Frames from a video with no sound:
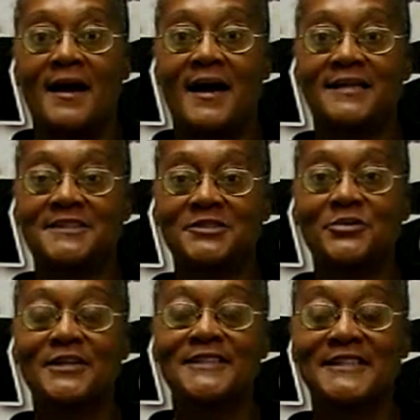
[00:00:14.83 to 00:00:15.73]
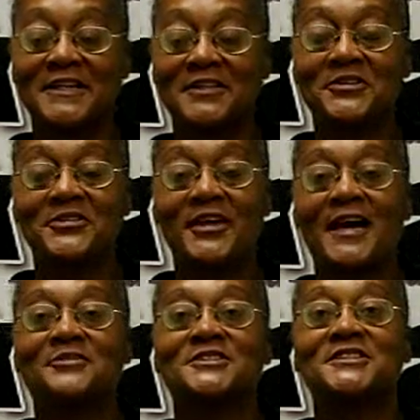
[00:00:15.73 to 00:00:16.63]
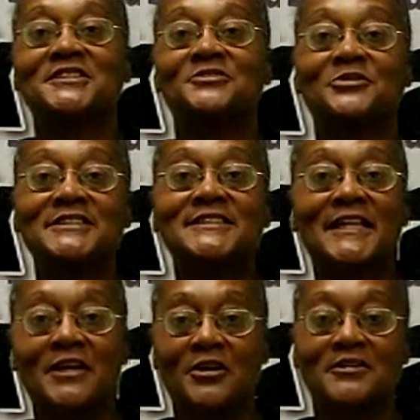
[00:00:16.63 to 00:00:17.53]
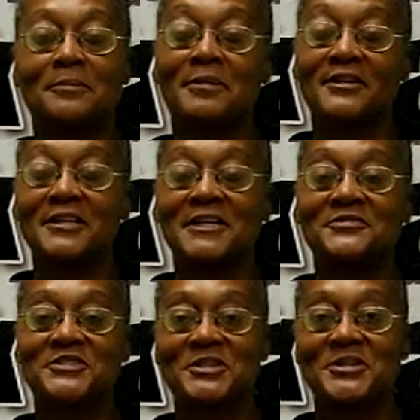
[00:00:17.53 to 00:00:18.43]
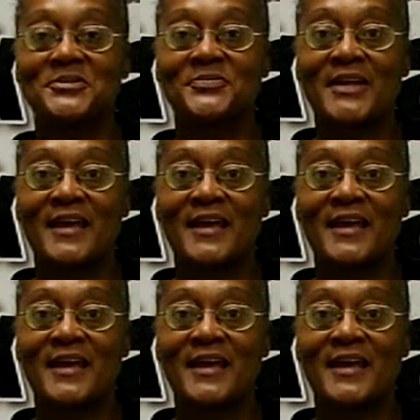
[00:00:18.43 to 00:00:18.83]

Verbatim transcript: I just want to tell you that I was just recently on the Mother Love Show,